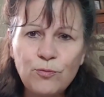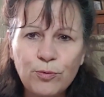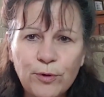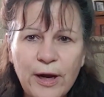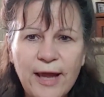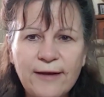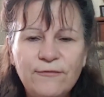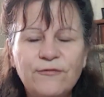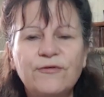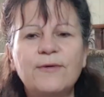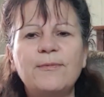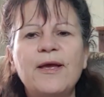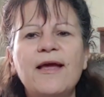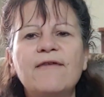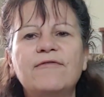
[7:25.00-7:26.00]
bread
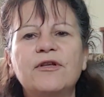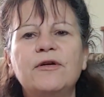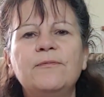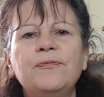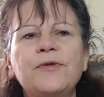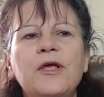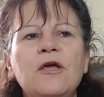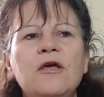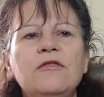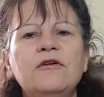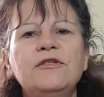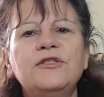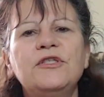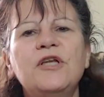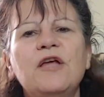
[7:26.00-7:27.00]
from heaven.
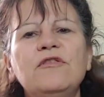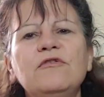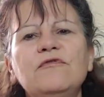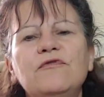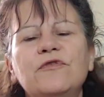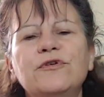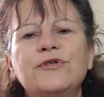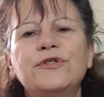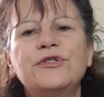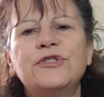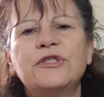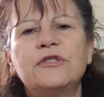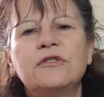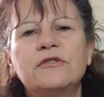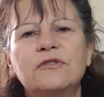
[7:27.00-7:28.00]
There's another verse
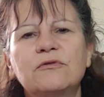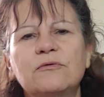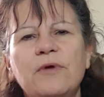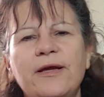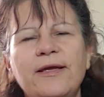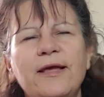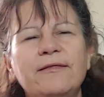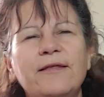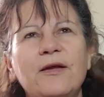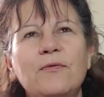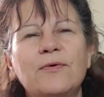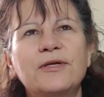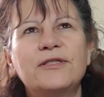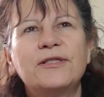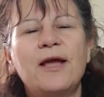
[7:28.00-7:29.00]
in this, I can't think
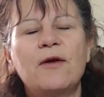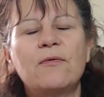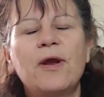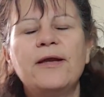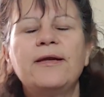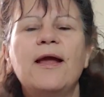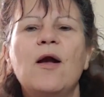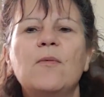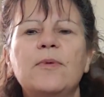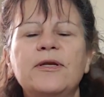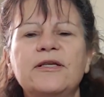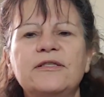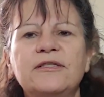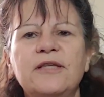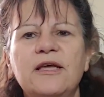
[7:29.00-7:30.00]
where it's at right now, but
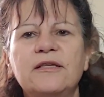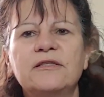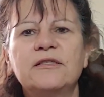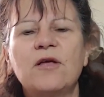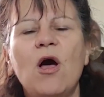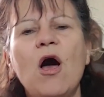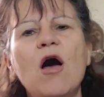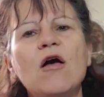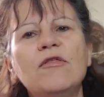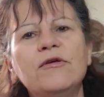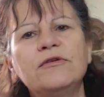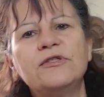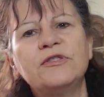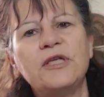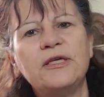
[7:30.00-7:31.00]
it says all
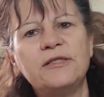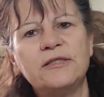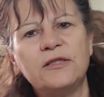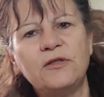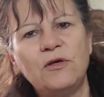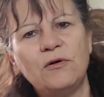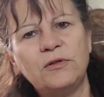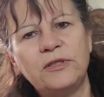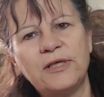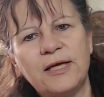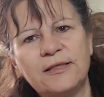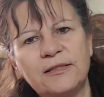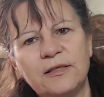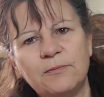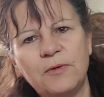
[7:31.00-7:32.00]
those things in the Old
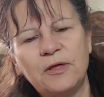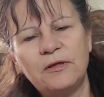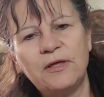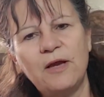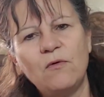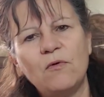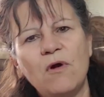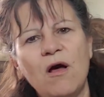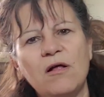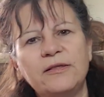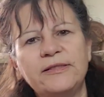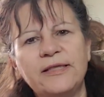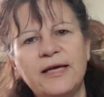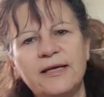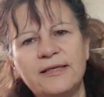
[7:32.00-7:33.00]
Testament, they were all
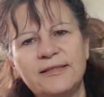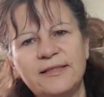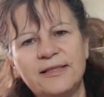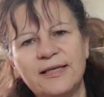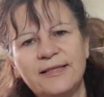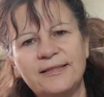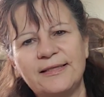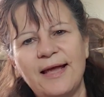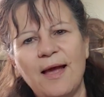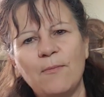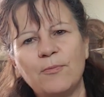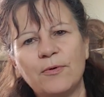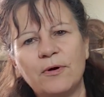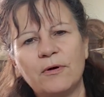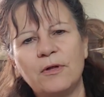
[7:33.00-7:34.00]
done as an
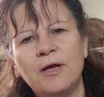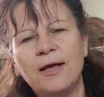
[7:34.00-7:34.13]
example,